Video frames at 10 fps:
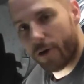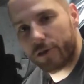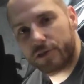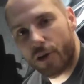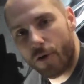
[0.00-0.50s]
I
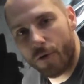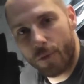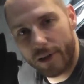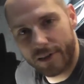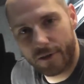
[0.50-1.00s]
also
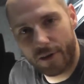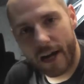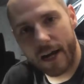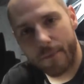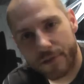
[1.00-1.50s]
went to
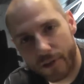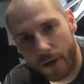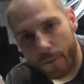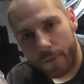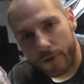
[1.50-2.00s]
grab
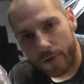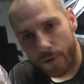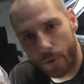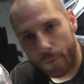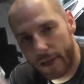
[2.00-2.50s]
some
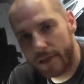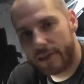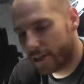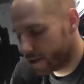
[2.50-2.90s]
new pins